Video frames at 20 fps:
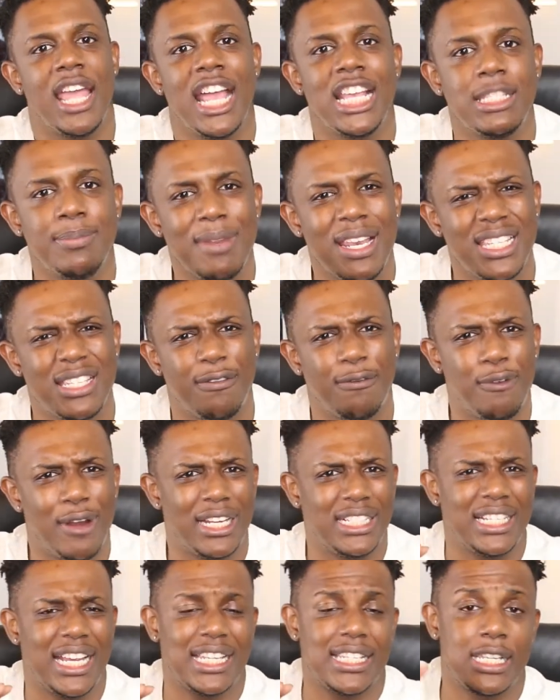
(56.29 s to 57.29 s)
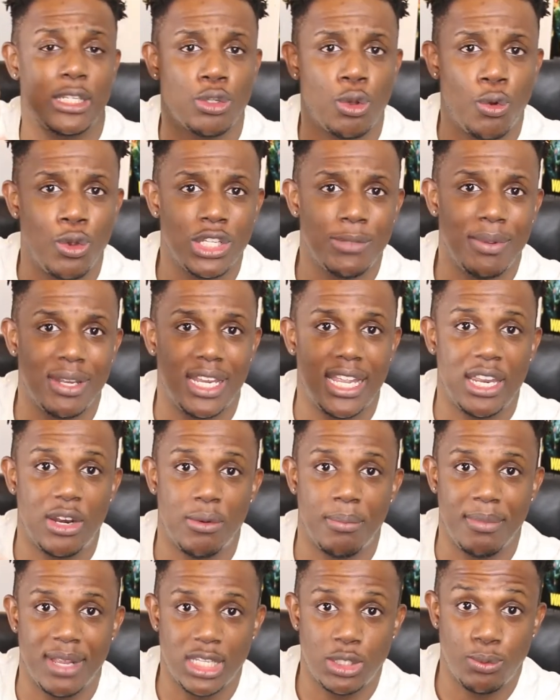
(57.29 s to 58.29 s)
X-Men as a franchise has always been hit
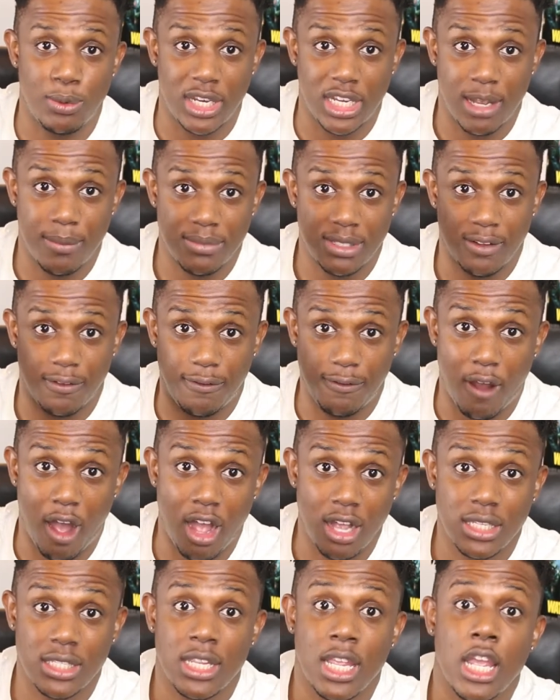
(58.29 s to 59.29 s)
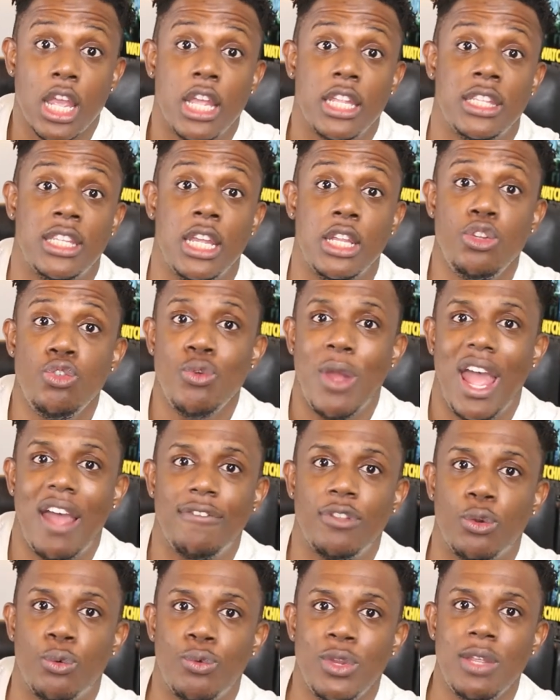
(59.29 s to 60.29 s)
or miss when it comes to Fox. Then you
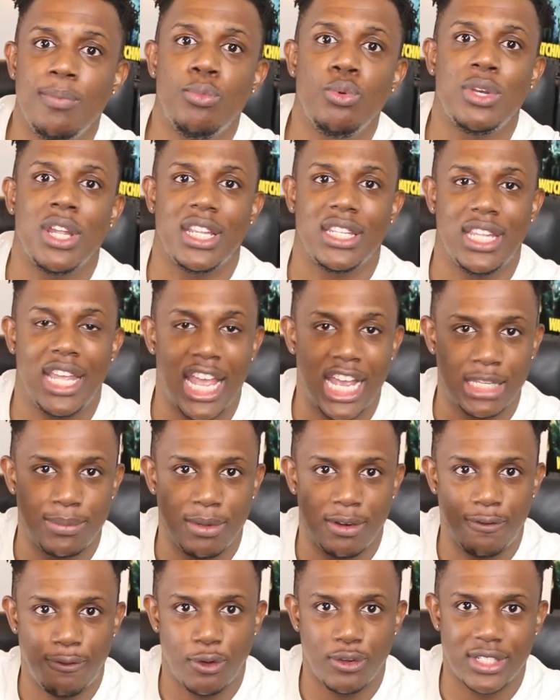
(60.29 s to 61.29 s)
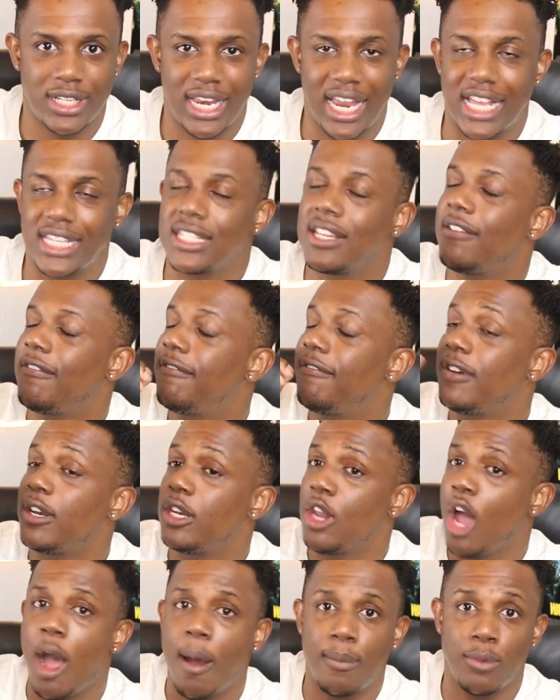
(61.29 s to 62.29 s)
have the reboot into X-Men First Class,
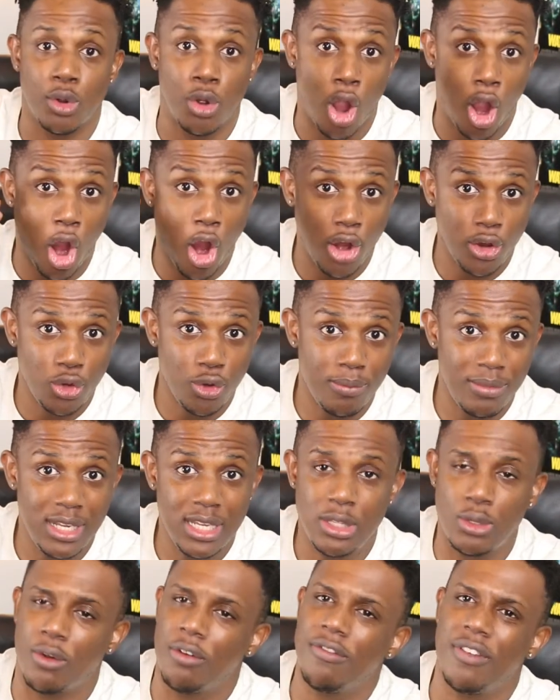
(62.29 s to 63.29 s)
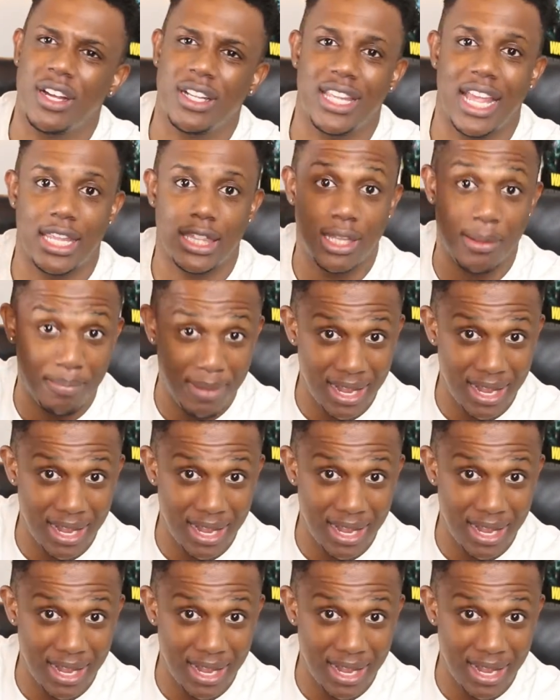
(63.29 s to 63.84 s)
phenomenal. Arguably, no, fuck that, the